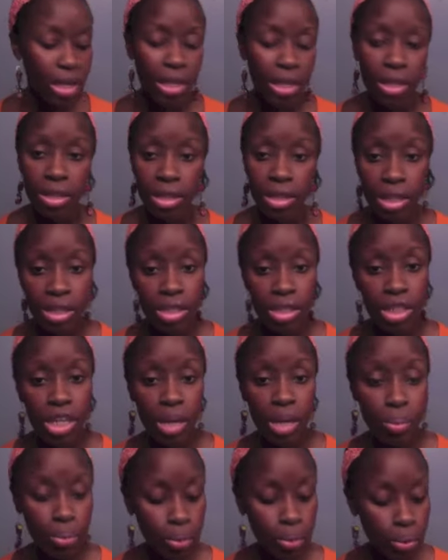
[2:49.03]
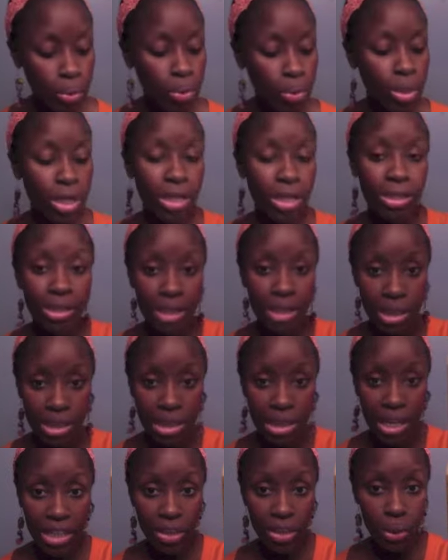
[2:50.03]
This shampoo does
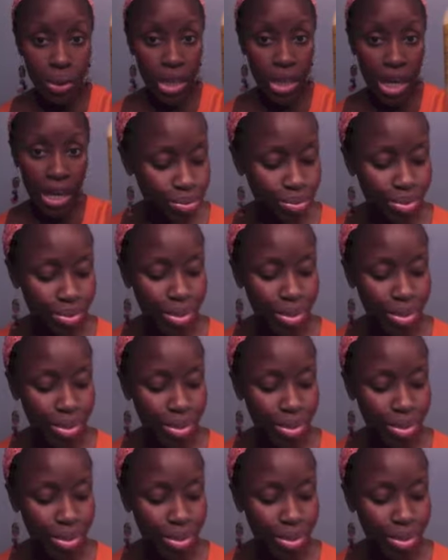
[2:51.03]
not do that.